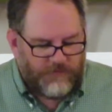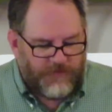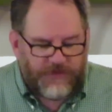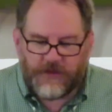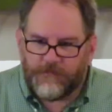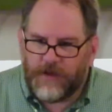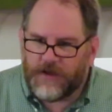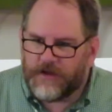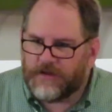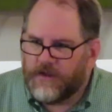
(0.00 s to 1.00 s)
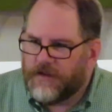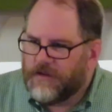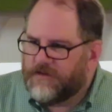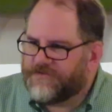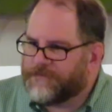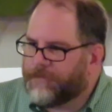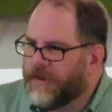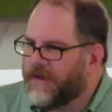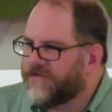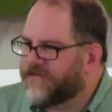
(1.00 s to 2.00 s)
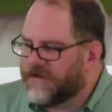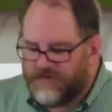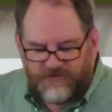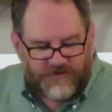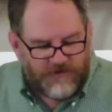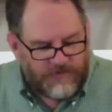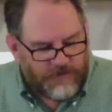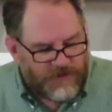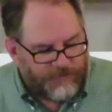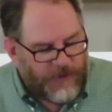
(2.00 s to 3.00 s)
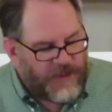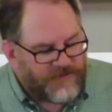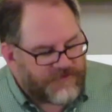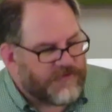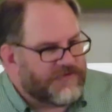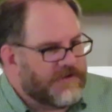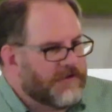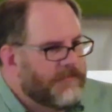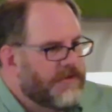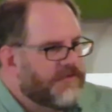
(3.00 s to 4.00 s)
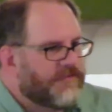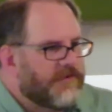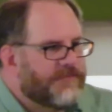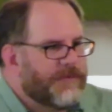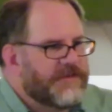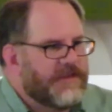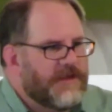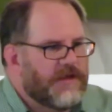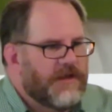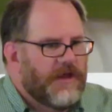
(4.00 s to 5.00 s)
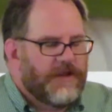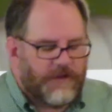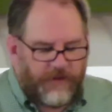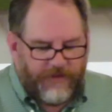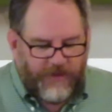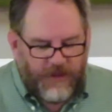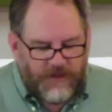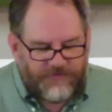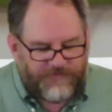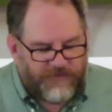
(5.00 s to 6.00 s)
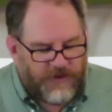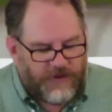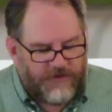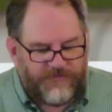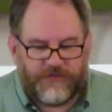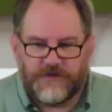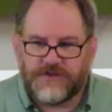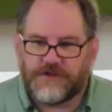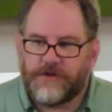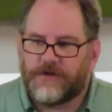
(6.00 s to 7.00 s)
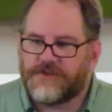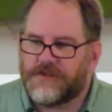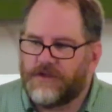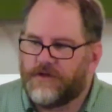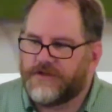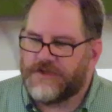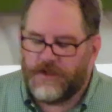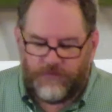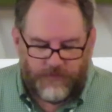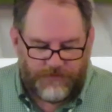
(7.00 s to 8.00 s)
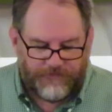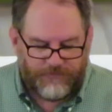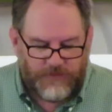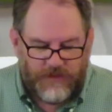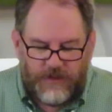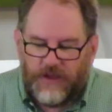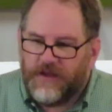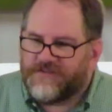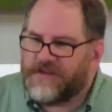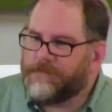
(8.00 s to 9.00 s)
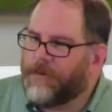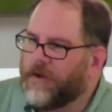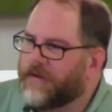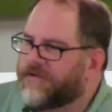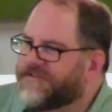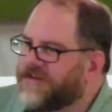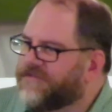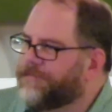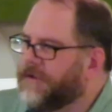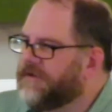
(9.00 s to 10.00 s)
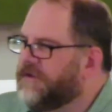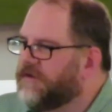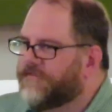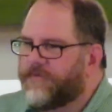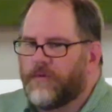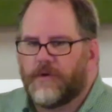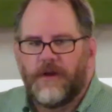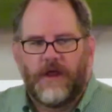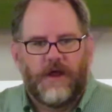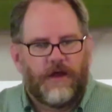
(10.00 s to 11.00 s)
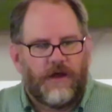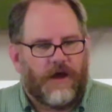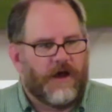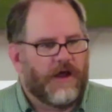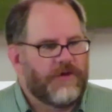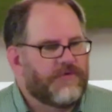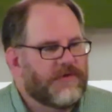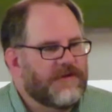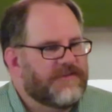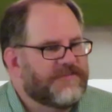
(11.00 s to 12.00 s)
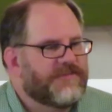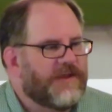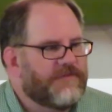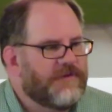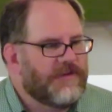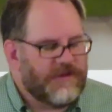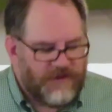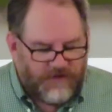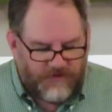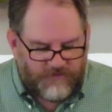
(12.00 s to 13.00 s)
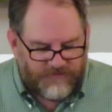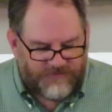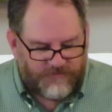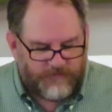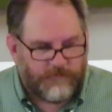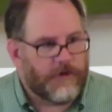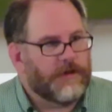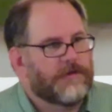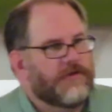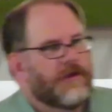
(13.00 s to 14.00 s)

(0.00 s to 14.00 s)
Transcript: If you think about it, this applies not just to pastors and their ministries, but the life of the church in general. St. Paul's has been here for 170 years. Right?